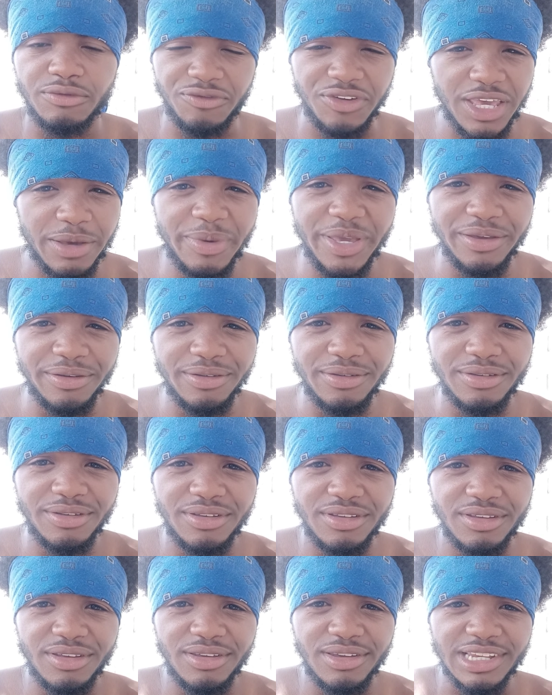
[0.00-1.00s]
Feel me?
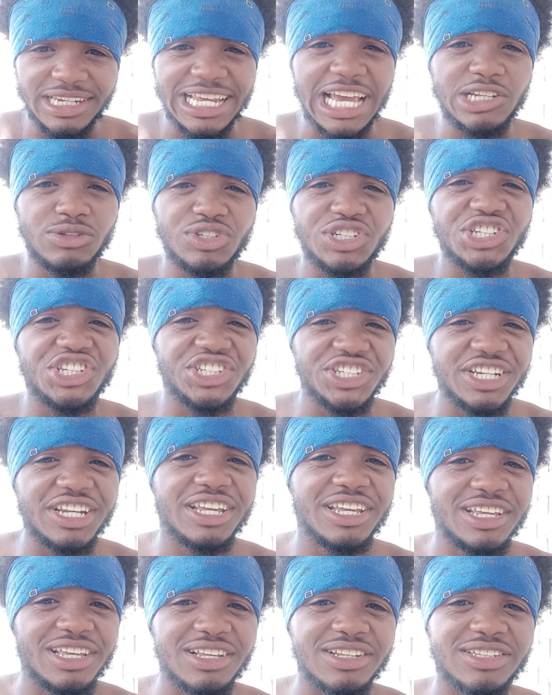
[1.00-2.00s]
That's what this shit
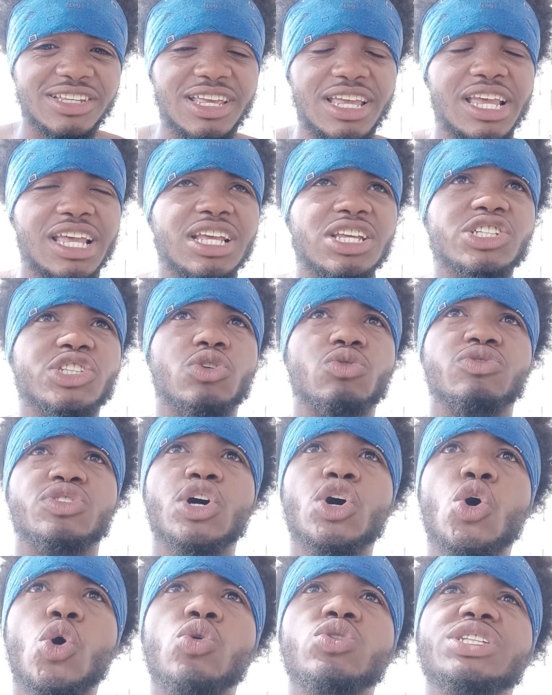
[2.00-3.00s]
is. So
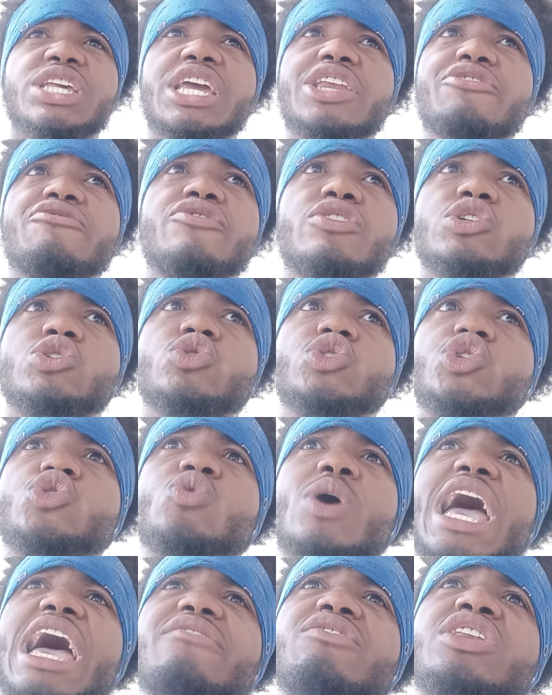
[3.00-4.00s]
those individuals
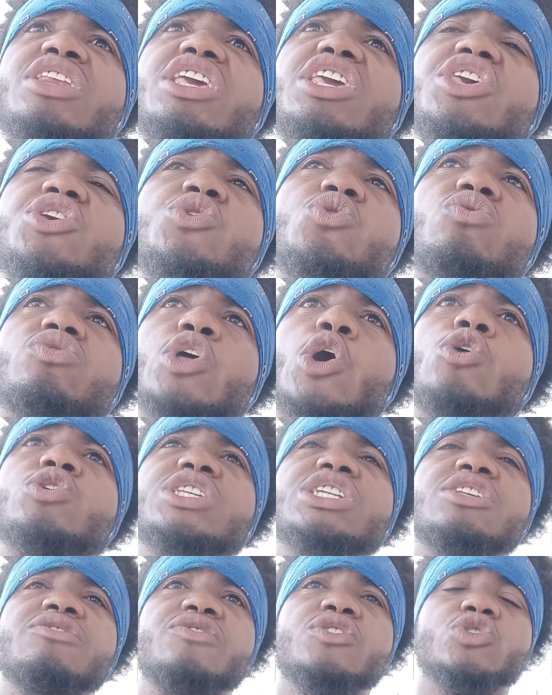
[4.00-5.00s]
who haven't healed,
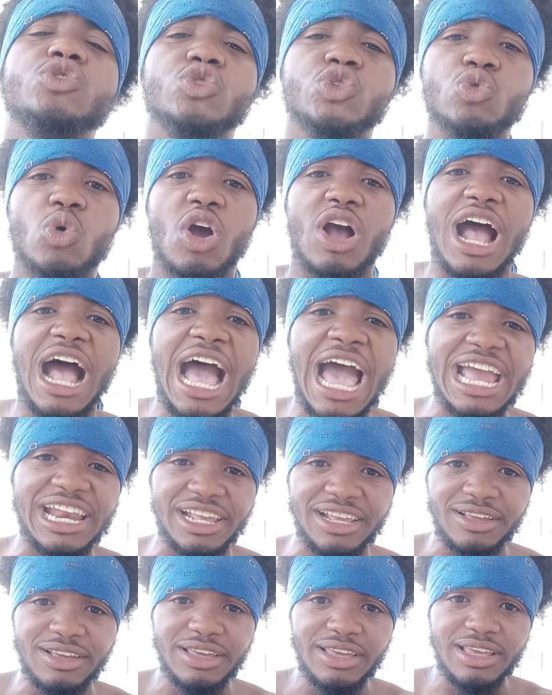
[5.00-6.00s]
those individuals who are
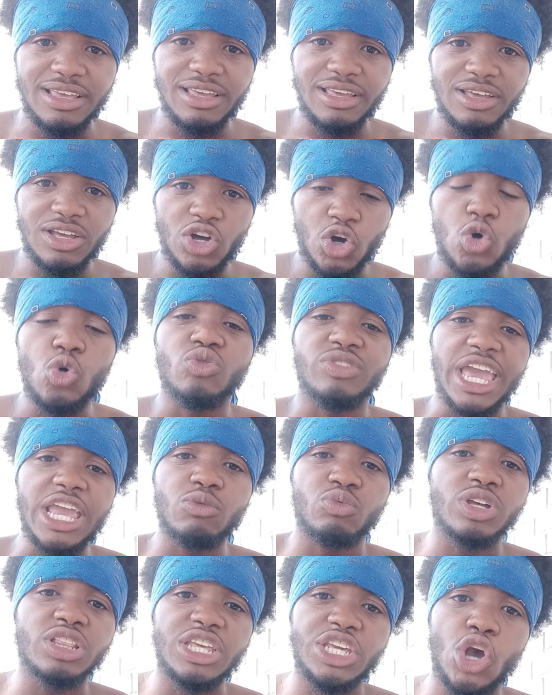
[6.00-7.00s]
hiding, who
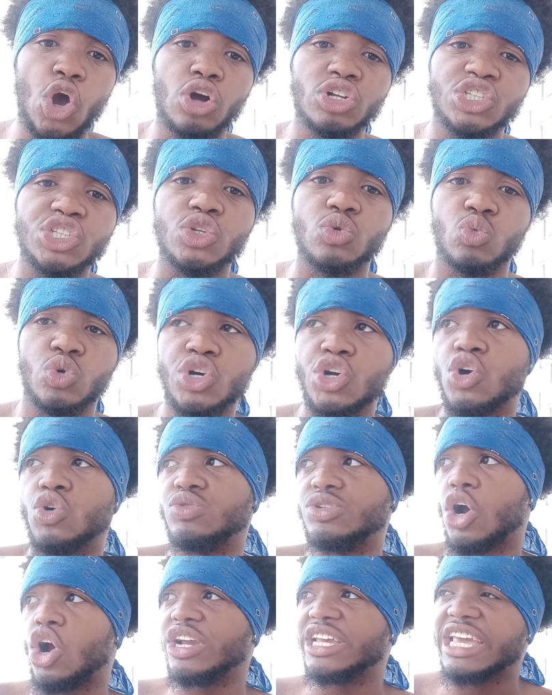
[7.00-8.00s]
they really are to the
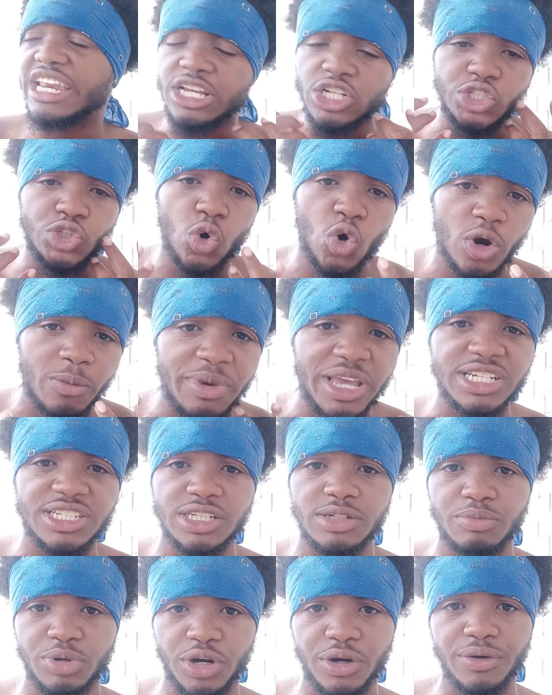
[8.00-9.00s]
world, are getting
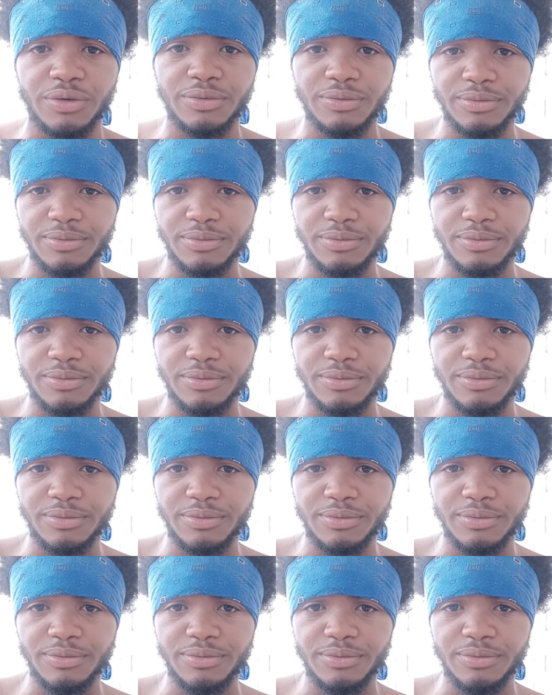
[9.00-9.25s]
tormented, bro.